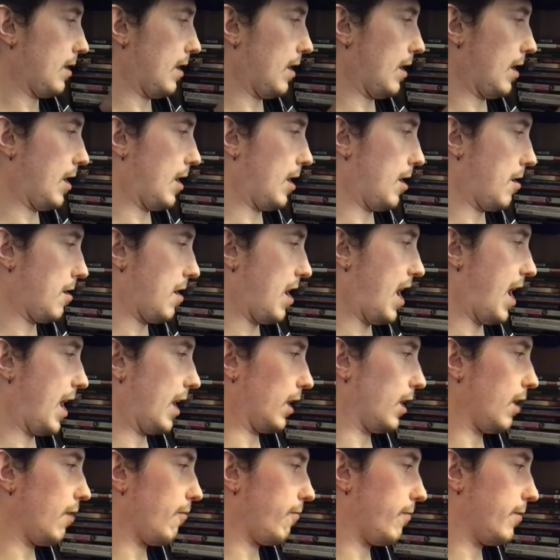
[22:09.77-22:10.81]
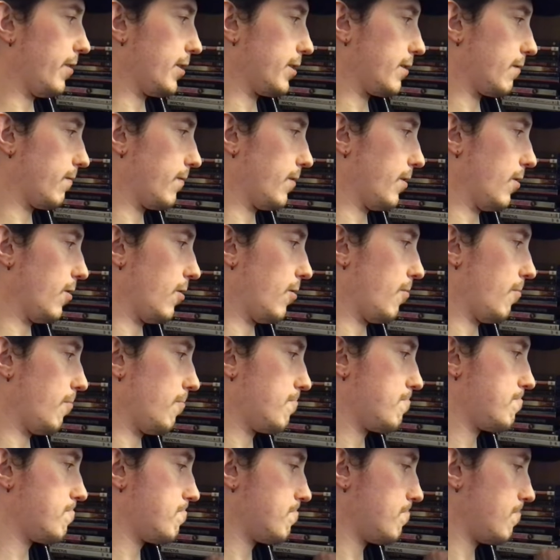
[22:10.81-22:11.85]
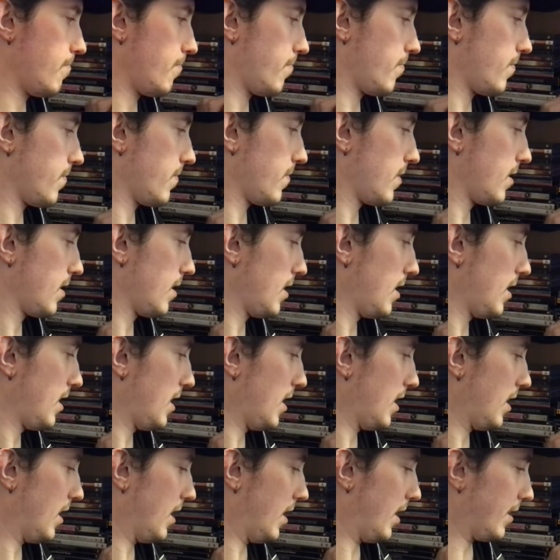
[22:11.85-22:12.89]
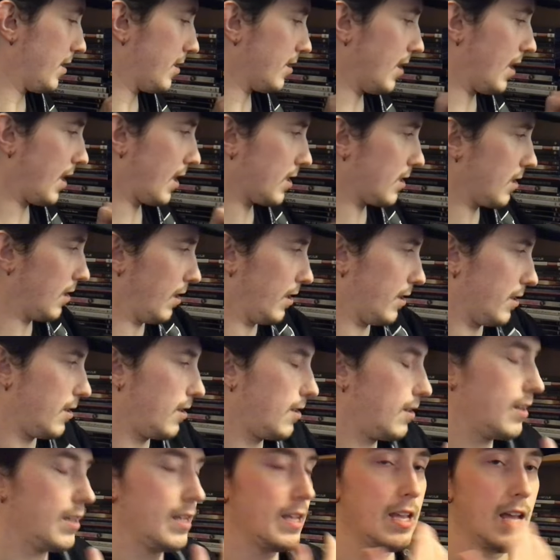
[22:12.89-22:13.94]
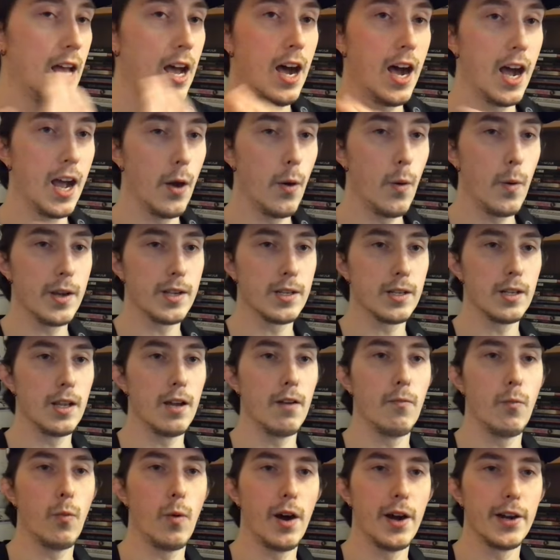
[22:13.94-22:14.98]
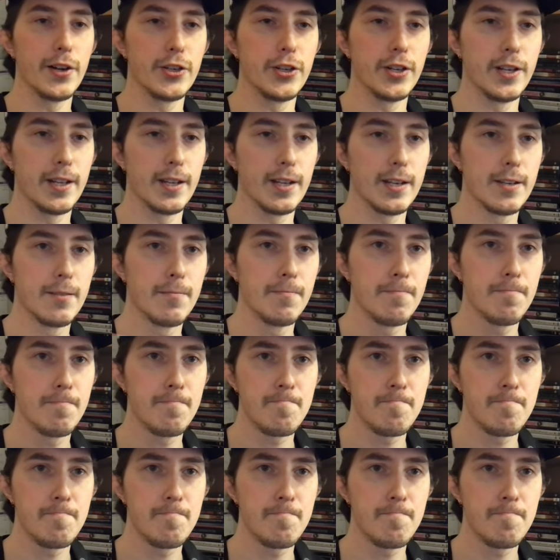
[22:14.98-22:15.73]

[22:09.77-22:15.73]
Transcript: Uh, I love this film. It's excellent. I always love watching it.